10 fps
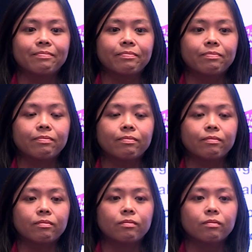
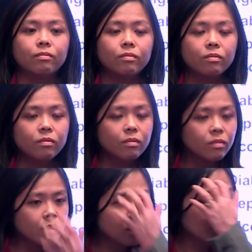(silence)